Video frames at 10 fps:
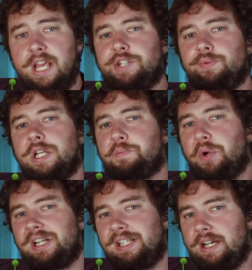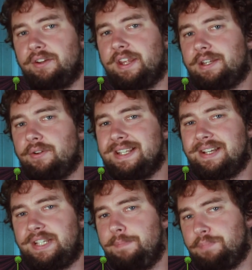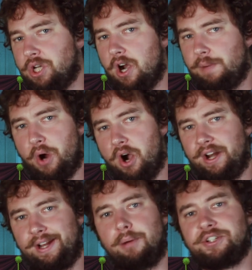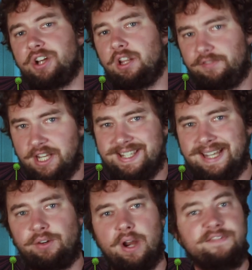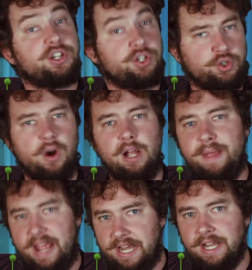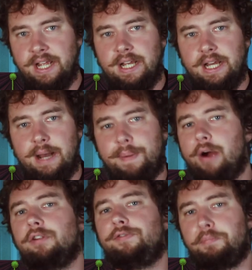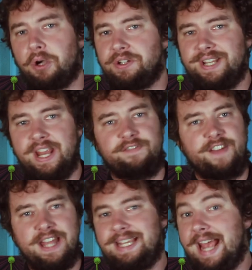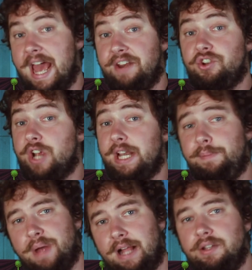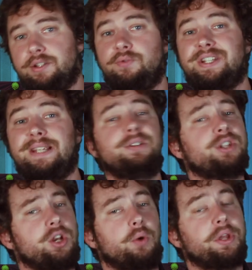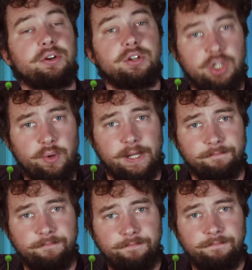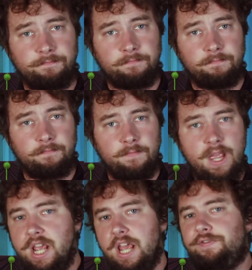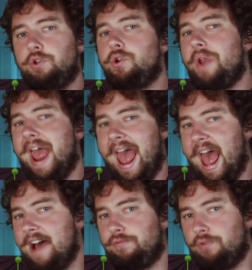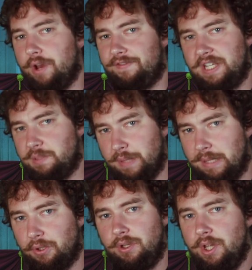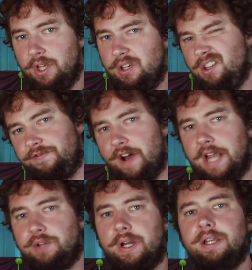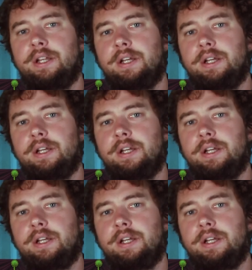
History is pretty clear that there is a deep, dark part in almost all of us that craves a strongman, a powerful person in a fancy hat and a shiny palace who seems to know what they're doing. If you don't have one of these people, you find one.